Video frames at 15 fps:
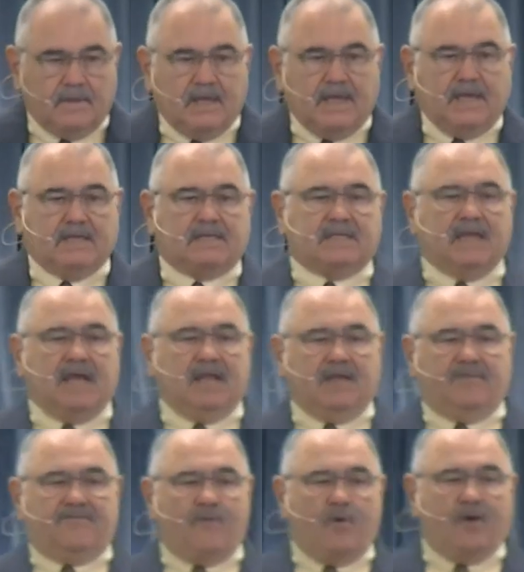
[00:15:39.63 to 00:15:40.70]
He is
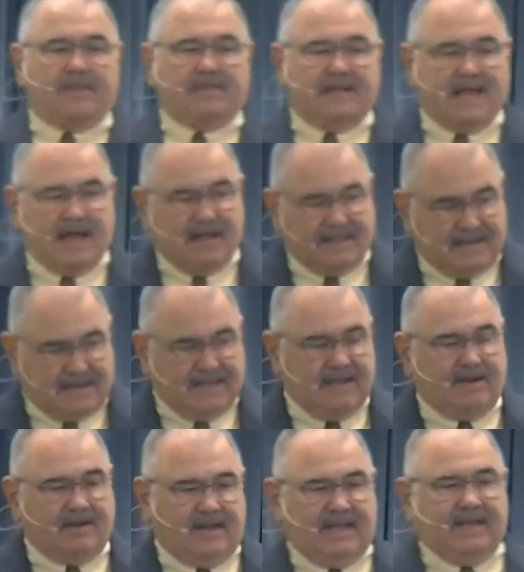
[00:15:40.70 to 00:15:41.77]
setting forth now that
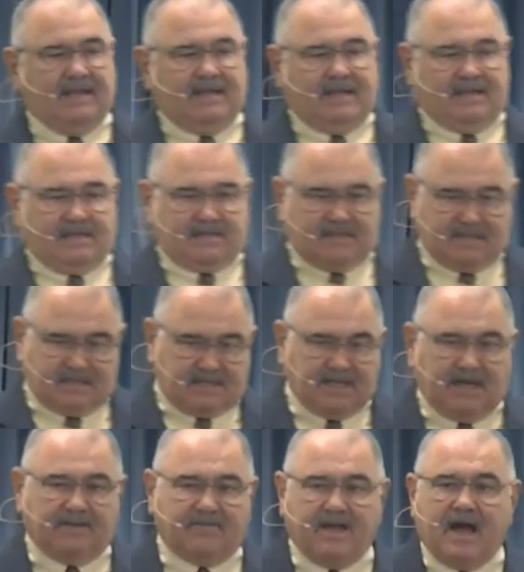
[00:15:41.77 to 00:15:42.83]
here is the
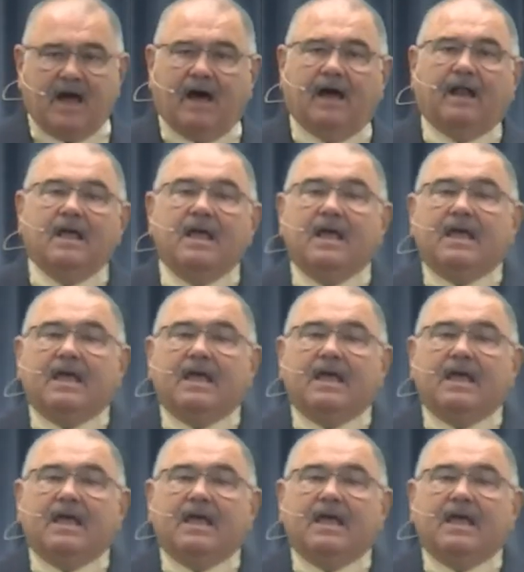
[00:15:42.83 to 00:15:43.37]
Son of God.